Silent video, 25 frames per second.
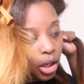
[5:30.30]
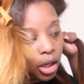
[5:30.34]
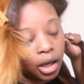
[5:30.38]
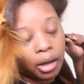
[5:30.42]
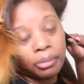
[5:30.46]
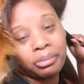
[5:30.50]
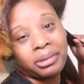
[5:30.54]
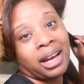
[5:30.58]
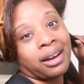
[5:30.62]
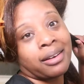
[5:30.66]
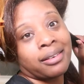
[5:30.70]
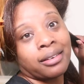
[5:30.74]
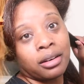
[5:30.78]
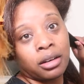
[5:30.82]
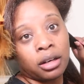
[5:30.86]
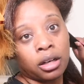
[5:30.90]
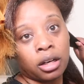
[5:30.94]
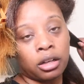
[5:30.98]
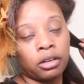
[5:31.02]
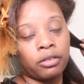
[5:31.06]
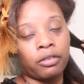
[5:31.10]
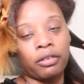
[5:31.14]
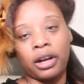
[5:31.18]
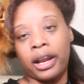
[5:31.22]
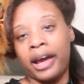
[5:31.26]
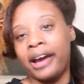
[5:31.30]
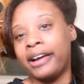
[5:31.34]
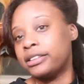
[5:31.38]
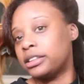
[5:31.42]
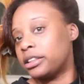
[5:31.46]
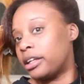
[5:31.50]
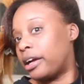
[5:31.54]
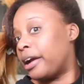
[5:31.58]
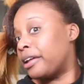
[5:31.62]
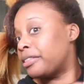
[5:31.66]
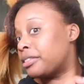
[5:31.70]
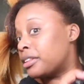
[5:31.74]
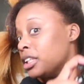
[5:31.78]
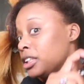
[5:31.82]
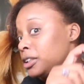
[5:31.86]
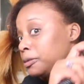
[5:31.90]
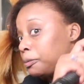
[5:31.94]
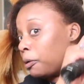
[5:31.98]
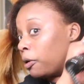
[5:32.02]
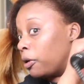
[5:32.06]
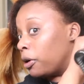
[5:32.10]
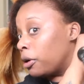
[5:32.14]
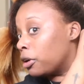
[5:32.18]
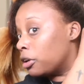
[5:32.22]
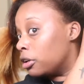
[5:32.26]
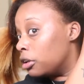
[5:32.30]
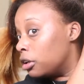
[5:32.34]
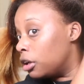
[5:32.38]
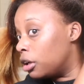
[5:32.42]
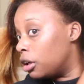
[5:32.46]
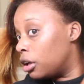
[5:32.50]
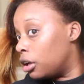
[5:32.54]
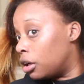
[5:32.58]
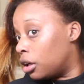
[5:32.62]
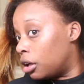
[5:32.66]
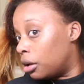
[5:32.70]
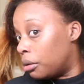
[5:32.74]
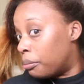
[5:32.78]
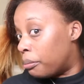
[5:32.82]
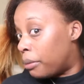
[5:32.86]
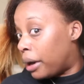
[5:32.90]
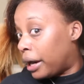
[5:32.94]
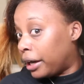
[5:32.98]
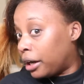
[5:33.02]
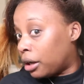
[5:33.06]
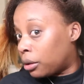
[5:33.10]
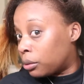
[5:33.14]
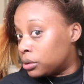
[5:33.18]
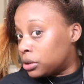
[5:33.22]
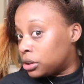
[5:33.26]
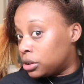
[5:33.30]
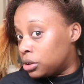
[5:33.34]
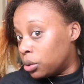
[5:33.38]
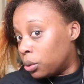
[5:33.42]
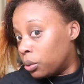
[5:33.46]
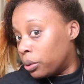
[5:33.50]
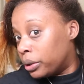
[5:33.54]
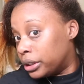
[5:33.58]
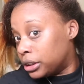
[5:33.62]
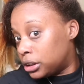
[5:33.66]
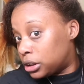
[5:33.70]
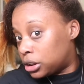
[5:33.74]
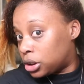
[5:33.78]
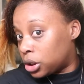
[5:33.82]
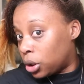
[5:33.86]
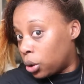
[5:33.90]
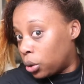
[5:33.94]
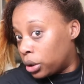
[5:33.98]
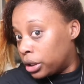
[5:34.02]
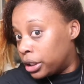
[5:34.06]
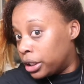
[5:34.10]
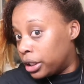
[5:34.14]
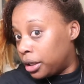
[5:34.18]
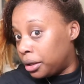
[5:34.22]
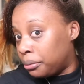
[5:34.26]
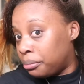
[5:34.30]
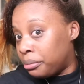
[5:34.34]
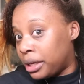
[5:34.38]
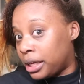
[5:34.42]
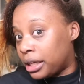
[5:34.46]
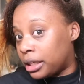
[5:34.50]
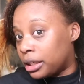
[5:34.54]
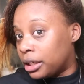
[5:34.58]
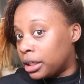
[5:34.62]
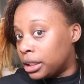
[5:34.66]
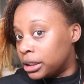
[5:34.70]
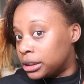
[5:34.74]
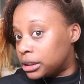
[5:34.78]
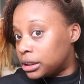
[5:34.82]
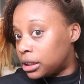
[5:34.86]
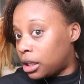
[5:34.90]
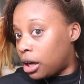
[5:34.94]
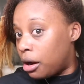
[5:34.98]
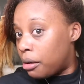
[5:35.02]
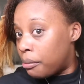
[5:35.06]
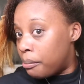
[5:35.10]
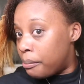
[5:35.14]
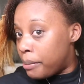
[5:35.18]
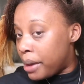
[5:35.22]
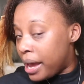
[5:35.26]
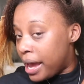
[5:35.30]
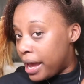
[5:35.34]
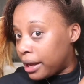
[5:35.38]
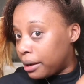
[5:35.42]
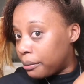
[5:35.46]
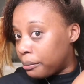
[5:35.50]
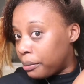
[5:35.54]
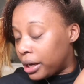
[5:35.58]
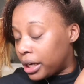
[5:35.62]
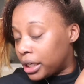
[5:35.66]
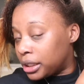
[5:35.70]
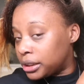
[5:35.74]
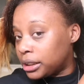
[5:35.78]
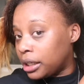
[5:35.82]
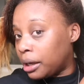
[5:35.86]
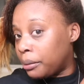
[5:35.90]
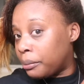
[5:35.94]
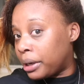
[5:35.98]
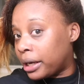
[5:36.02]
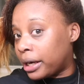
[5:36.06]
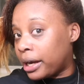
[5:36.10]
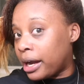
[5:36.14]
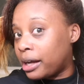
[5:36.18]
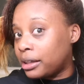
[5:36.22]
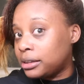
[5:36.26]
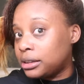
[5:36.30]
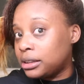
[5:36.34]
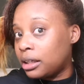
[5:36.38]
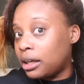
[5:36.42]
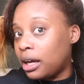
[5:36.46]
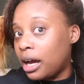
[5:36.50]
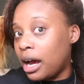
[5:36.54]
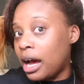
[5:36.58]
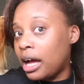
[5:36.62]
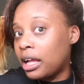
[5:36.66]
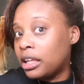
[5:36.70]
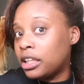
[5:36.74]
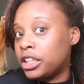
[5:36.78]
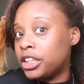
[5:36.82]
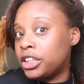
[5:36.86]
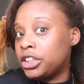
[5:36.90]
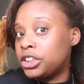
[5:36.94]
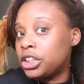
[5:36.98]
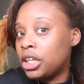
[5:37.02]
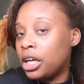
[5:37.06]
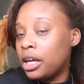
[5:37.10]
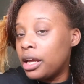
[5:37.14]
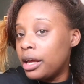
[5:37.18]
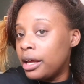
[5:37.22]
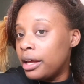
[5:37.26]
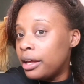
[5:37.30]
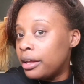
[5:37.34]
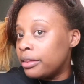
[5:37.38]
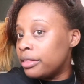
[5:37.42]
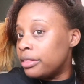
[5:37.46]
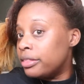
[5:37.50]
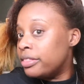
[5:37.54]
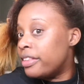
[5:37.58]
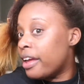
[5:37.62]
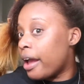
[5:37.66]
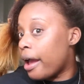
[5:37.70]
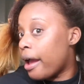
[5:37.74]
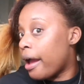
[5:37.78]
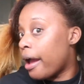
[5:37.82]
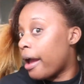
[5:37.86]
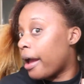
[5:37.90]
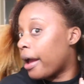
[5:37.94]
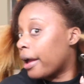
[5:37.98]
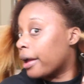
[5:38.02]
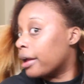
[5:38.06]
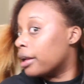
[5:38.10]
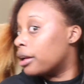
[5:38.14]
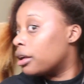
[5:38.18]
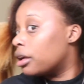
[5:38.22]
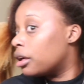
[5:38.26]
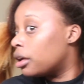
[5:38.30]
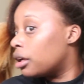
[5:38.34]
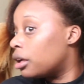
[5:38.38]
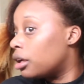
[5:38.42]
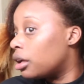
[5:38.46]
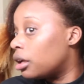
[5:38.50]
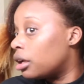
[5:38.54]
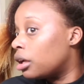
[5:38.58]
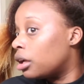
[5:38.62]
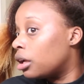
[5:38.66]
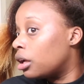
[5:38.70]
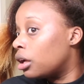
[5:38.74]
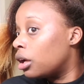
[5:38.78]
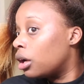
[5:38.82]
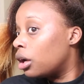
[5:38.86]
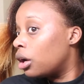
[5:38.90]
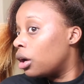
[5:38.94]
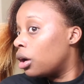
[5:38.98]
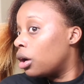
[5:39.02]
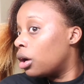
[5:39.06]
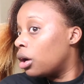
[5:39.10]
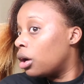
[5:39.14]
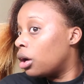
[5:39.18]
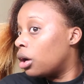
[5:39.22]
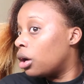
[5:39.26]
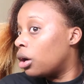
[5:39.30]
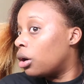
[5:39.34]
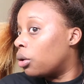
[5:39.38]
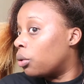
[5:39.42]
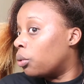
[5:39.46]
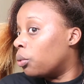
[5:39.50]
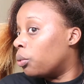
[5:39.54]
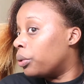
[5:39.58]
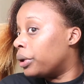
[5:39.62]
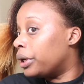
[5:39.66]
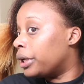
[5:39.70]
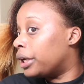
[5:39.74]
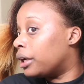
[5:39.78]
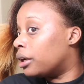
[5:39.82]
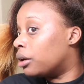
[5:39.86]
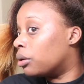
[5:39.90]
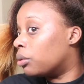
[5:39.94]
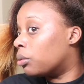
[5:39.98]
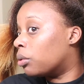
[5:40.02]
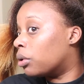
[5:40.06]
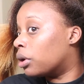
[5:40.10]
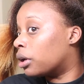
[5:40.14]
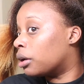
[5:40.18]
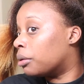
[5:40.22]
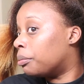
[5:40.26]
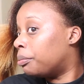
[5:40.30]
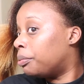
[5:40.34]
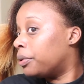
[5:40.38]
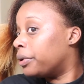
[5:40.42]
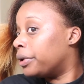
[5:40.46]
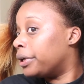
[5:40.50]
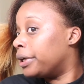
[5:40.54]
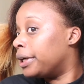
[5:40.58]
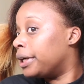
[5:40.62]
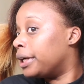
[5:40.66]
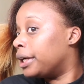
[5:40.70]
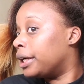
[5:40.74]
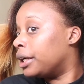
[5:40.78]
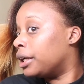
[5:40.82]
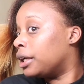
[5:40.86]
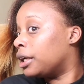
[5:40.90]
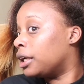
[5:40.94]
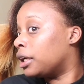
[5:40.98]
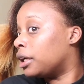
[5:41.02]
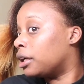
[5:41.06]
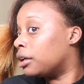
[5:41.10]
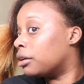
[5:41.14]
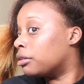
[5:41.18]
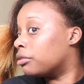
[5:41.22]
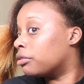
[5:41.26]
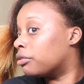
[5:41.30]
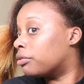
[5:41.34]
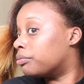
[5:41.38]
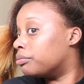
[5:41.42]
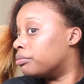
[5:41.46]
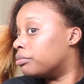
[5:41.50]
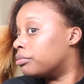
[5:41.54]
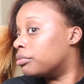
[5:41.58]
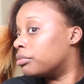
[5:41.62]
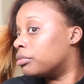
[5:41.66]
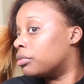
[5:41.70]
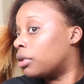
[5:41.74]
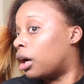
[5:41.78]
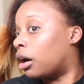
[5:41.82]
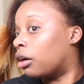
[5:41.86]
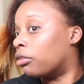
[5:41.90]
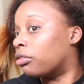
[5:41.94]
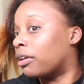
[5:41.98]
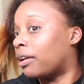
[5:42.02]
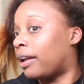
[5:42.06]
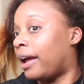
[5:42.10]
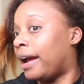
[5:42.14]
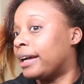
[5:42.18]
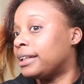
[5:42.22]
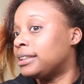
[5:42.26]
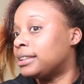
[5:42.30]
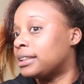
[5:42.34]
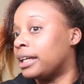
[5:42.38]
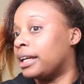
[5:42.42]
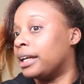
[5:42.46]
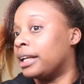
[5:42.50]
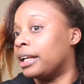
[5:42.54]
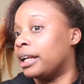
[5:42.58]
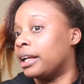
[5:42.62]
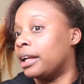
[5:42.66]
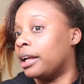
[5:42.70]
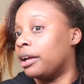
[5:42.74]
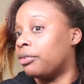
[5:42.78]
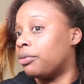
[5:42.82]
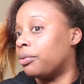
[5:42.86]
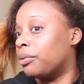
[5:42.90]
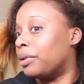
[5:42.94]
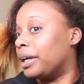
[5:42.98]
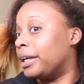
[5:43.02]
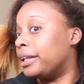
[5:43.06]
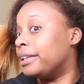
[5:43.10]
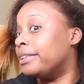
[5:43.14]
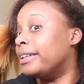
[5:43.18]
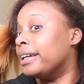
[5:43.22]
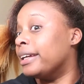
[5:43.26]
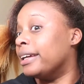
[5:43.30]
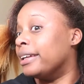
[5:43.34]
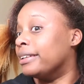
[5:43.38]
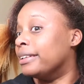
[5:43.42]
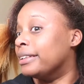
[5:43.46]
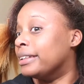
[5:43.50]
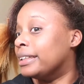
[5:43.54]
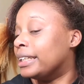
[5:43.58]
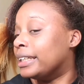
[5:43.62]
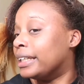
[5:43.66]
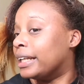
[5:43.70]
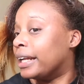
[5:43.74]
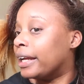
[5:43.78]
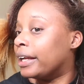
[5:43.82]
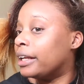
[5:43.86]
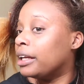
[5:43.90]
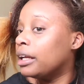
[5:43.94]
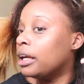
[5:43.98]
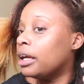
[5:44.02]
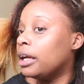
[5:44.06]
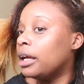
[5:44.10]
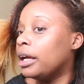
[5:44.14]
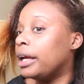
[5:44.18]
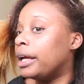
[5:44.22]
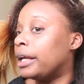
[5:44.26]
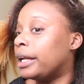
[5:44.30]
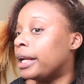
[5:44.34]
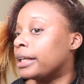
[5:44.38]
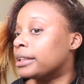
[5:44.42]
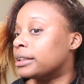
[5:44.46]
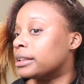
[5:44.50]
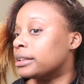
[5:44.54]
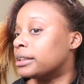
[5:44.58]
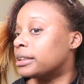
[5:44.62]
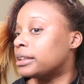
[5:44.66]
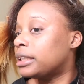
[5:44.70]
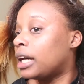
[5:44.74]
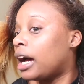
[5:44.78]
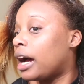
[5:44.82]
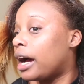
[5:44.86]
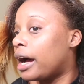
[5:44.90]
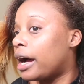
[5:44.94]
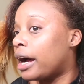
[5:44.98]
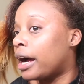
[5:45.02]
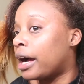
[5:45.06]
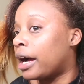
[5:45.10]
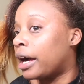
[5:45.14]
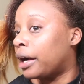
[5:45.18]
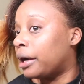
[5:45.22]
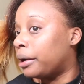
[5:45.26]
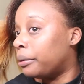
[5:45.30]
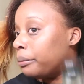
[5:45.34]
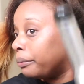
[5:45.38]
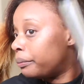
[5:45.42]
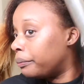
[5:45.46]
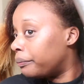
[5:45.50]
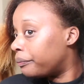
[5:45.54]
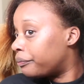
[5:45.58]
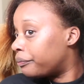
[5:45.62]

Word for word: I'm not getting another relaxer. At this point, my hair was doing so good, making its comeback by the time I got to college, that we didn't want to put any a relaxer in it if it didn't need it. And at the time,